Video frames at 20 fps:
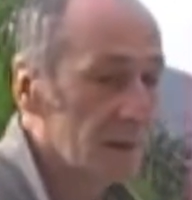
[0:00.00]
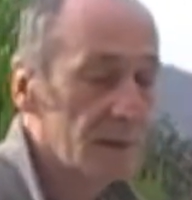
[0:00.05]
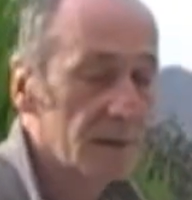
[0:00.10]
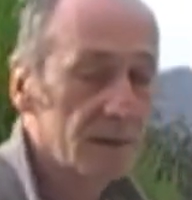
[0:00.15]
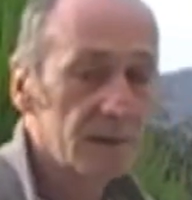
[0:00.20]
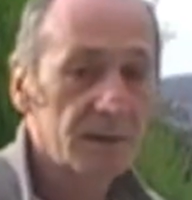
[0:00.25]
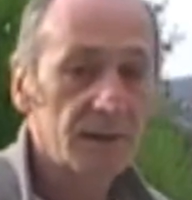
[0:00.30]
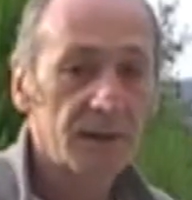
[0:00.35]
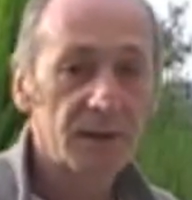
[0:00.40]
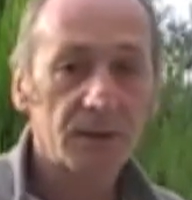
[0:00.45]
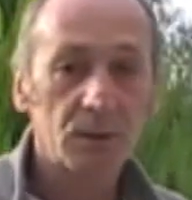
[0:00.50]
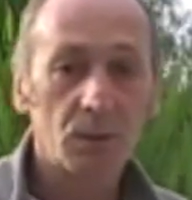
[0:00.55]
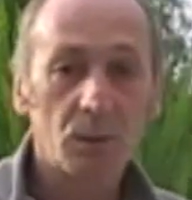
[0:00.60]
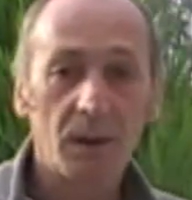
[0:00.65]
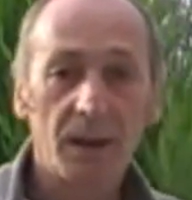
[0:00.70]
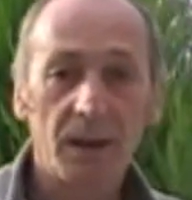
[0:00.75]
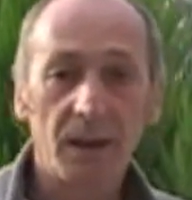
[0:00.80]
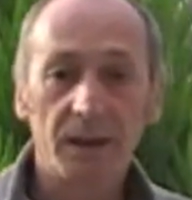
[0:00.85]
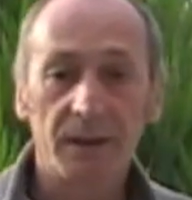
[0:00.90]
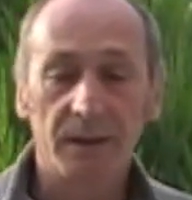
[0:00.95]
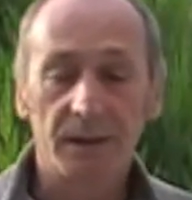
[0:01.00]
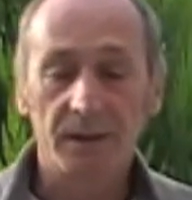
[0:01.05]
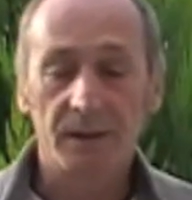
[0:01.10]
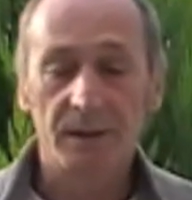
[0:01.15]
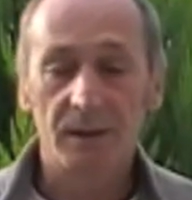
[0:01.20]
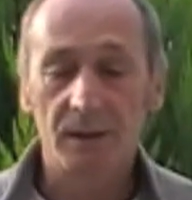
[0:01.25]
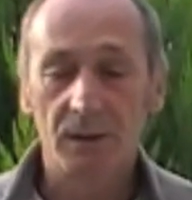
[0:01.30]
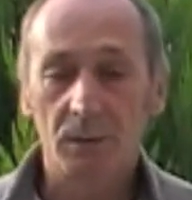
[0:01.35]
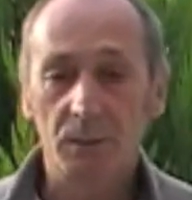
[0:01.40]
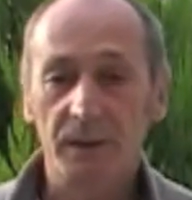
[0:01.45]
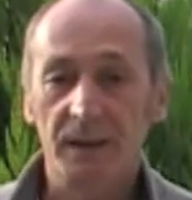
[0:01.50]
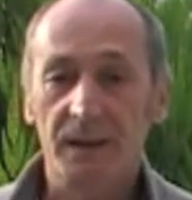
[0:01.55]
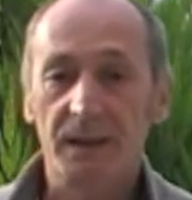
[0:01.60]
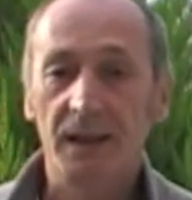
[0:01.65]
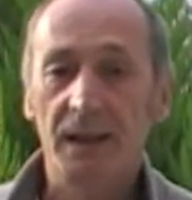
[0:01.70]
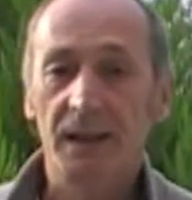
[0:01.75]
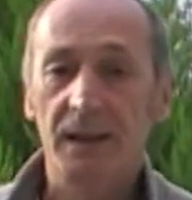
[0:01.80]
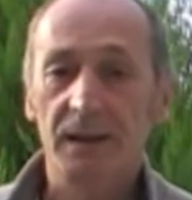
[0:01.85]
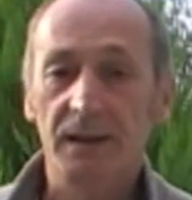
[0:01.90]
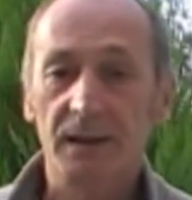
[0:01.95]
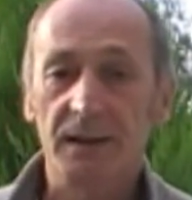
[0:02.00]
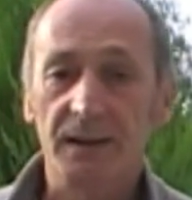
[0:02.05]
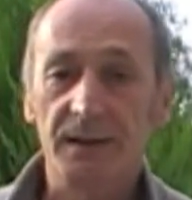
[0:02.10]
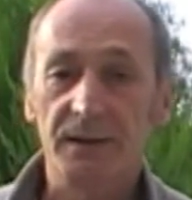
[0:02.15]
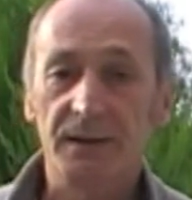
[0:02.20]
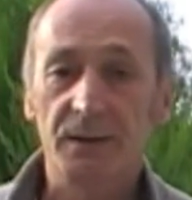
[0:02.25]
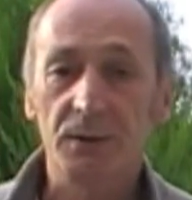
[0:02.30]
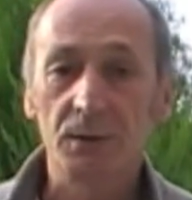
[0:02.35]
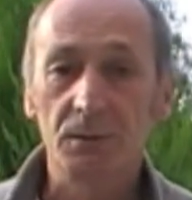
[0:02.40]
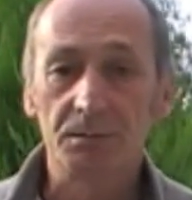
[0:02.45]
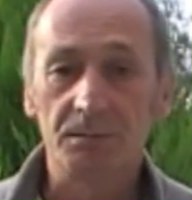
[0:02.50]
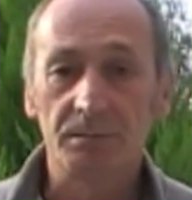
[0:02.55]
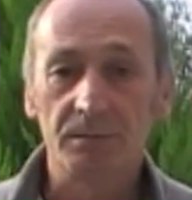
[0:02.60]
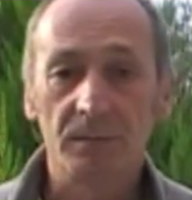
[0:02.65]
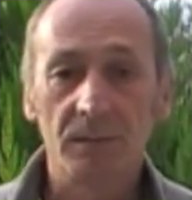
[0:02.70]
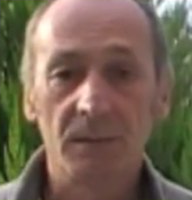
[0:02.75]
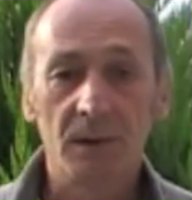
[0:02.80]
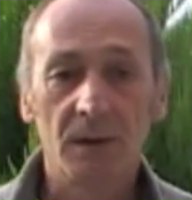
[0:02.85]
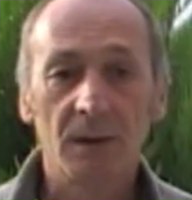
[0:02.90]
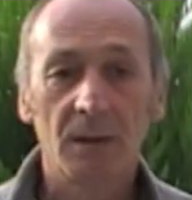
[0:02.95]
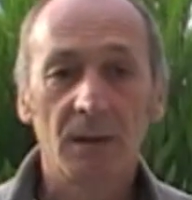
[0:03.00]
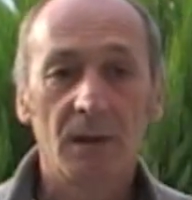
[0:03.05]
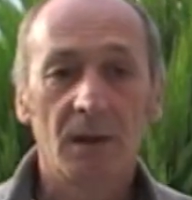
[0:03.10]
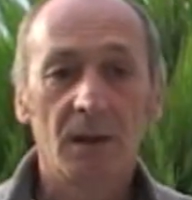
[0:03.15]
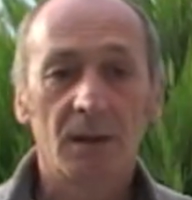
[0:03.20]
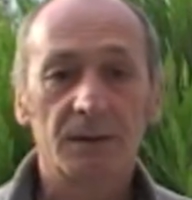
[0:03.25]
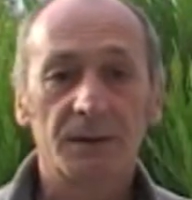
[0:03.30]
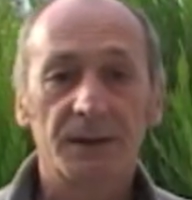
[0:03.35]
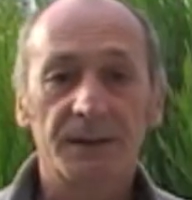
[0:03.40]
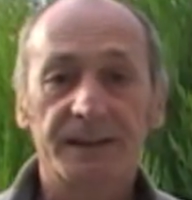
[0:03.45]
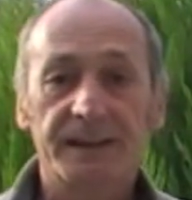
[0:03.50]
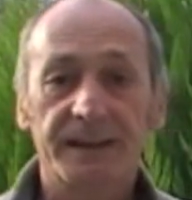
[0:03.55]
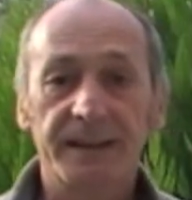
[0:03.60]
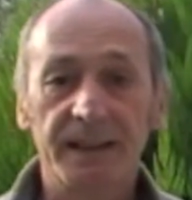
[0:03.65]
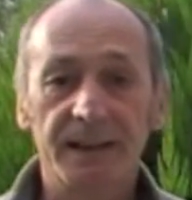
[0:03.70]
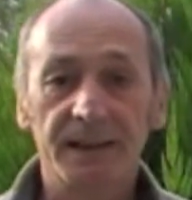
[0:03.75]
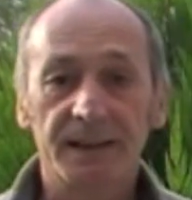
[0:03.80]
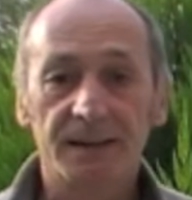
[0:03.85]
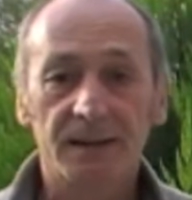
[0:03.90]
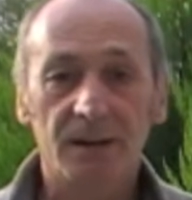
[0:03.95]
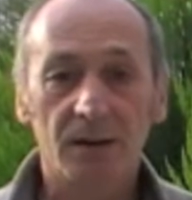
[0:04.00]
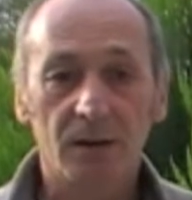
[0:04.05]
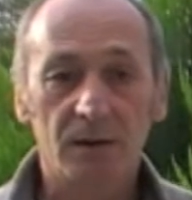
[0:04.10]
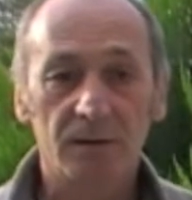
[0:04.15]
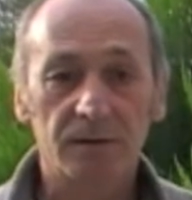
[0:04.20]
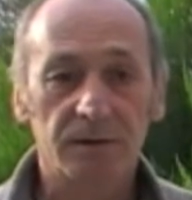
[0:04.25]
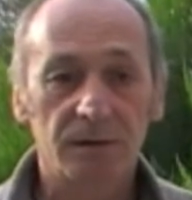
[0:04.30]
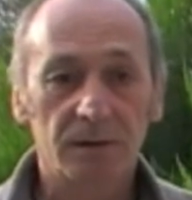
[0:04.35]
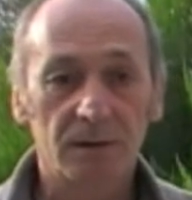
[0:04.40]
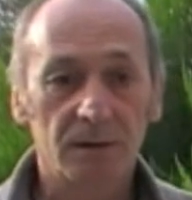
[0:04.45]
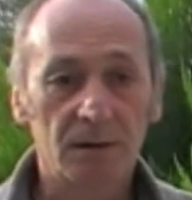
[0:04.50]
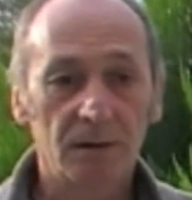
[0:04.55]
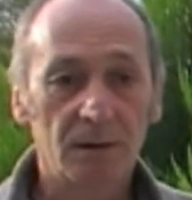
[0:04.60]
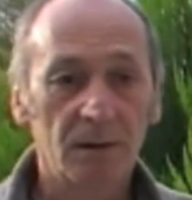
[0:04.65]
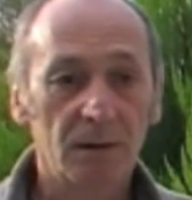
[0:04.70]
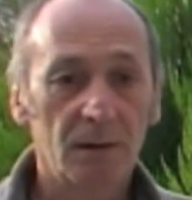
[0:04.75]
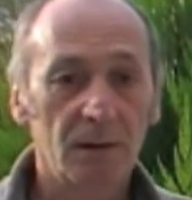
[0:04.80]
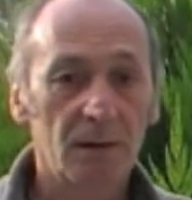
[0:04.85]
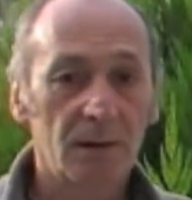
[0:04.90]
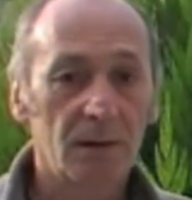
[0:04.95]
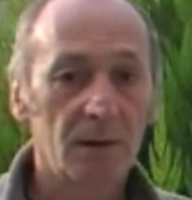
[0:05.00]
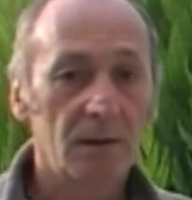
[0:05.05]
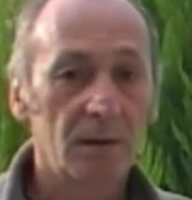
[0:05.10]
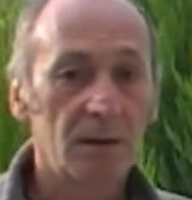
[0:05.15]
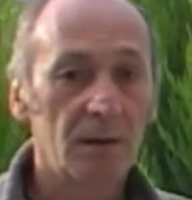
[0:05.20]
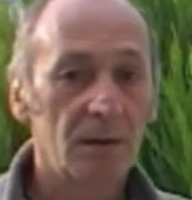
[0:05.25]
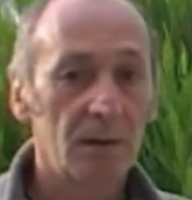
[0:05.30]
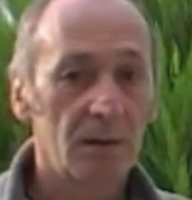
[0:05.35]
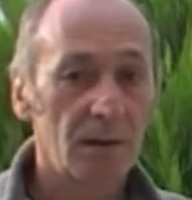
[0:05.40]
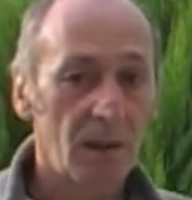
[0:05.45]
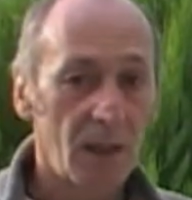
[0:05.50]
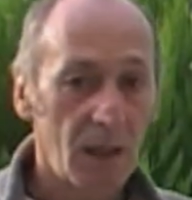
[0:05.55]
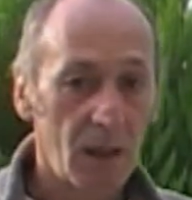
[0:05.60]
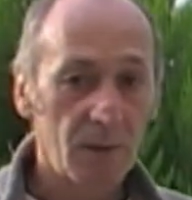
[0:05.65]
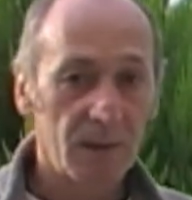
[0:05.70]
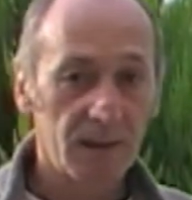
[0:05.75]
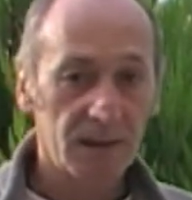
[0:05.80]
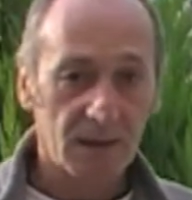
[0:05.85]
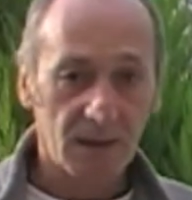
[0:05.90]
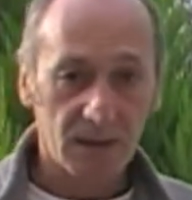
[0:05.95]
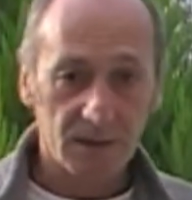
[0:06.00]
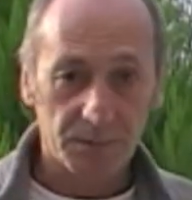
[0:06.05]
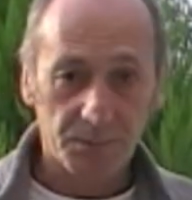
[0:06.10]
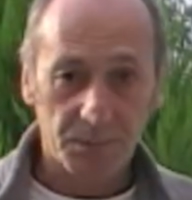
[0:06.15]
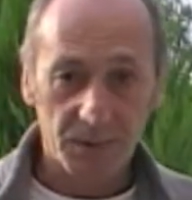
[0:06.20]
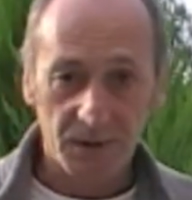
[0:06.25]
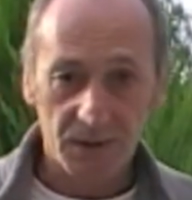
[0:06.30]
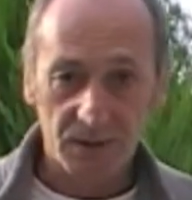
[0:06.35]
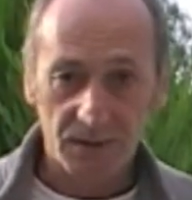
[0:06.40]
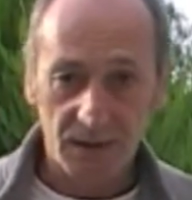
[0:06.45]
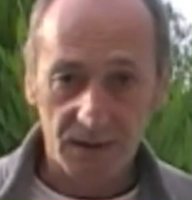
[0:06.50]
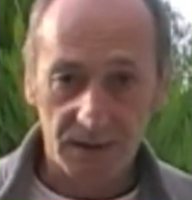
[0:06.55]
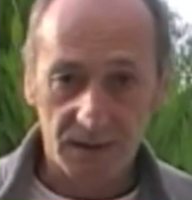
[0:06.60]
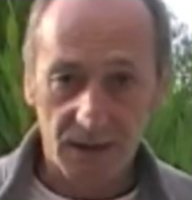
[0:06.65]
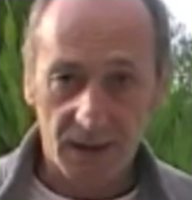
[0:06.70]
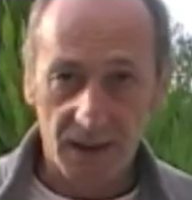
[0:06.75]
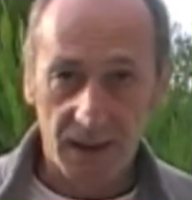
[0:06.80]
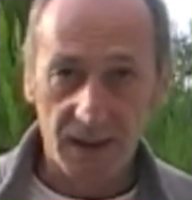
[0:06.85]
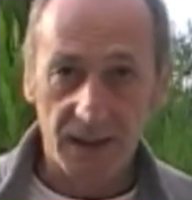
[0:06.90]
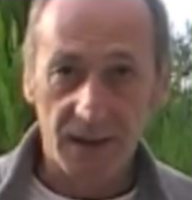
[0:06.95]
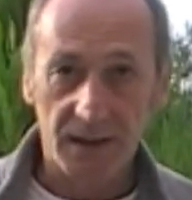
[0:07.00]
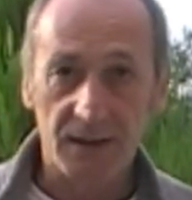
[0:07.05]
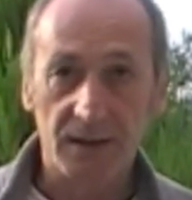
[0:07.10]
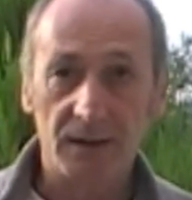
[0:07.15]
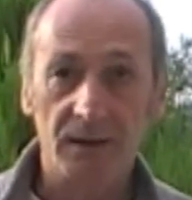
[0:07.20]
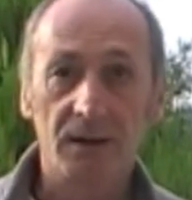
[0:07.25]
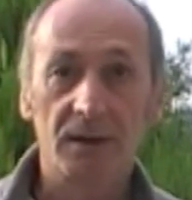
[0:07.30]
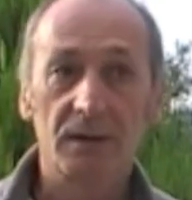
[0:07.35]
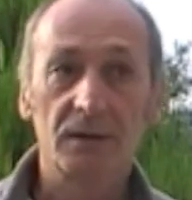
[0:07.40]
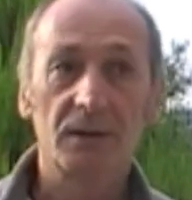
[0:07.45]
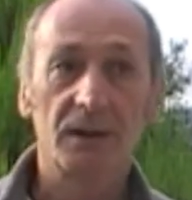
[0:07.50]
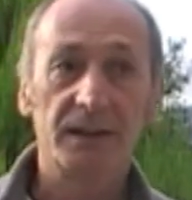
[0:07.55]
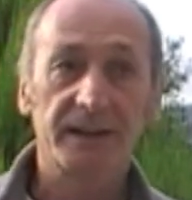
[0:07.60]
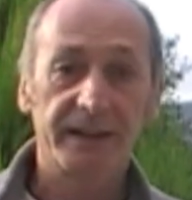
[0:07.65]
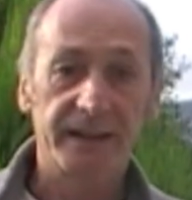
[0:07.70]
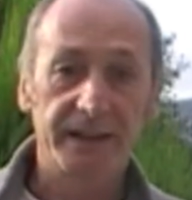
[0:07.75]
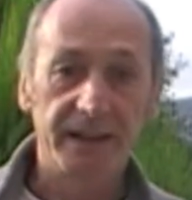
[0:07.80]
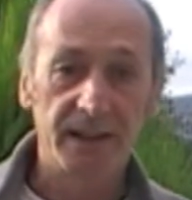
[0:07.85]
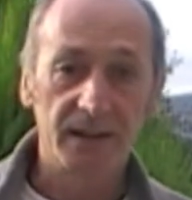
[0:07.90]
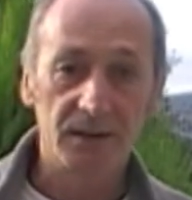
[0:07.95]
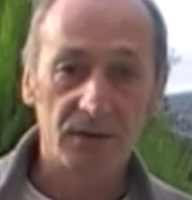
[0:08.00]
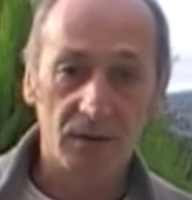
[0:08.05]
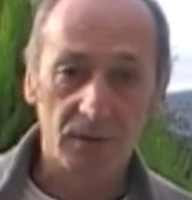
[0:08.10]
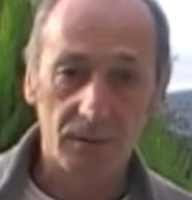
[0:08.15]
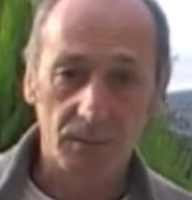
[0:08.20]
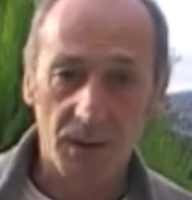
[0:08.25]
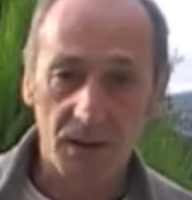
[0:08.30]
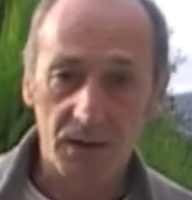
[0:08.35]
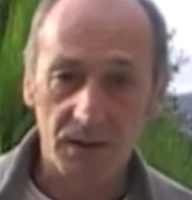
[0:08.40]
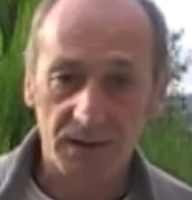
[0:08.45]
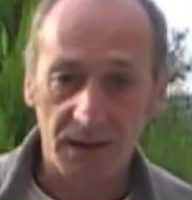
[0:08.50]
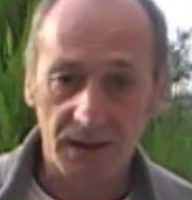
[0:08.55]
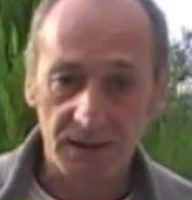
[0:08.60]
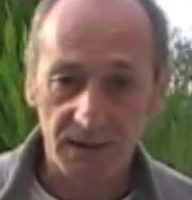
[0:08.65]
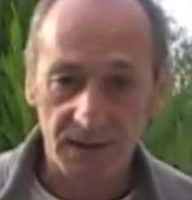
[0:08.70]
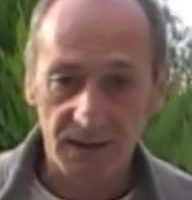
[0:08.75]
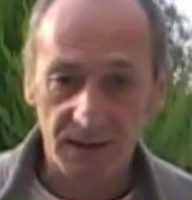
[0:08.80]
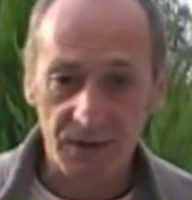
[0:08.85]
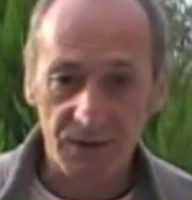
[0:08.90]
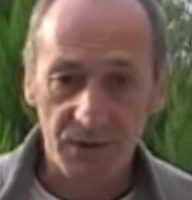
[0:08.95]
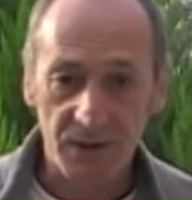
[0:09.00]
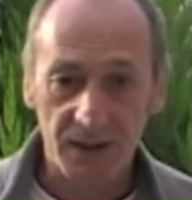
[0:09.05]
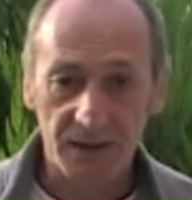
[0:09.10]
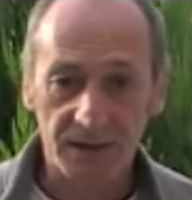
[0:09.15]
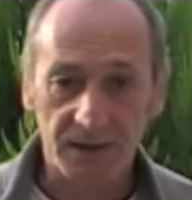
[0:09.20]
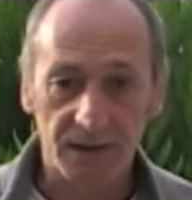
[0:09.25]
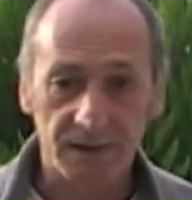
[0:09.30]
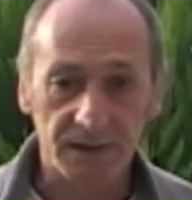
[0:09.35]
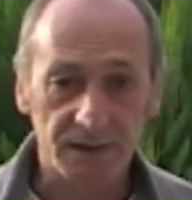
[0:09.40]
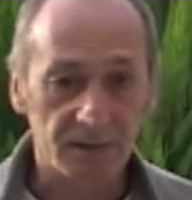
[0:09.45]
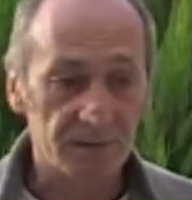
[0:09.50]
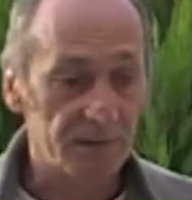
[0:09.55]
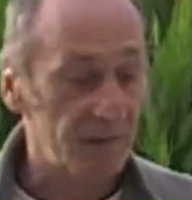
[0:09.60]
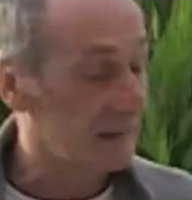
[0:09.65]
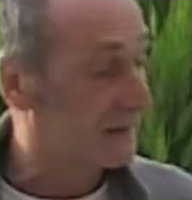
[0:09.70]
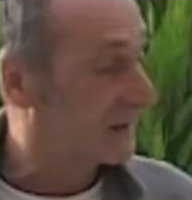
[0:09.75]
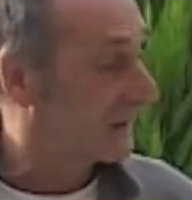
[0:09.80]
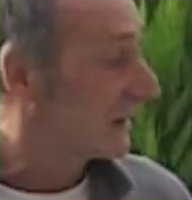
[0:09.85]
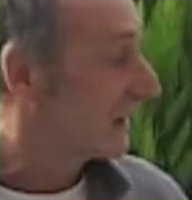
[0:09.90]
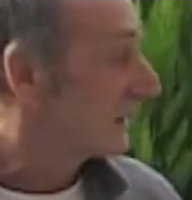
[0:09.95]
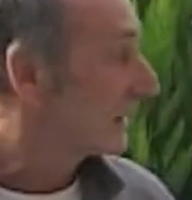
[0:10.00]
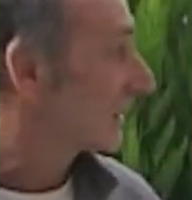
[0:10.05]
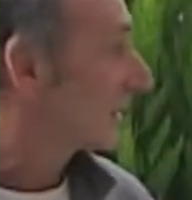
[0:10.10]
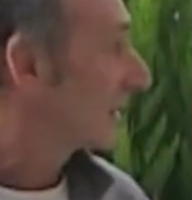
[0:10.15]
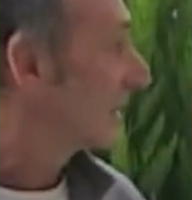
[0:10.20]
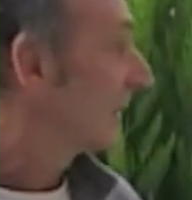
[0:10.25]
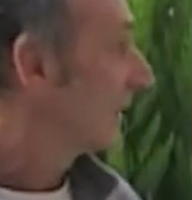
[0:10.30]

In this way, we can resume the skills of our transpersonal training, the skills of Biotransenergetics. That is,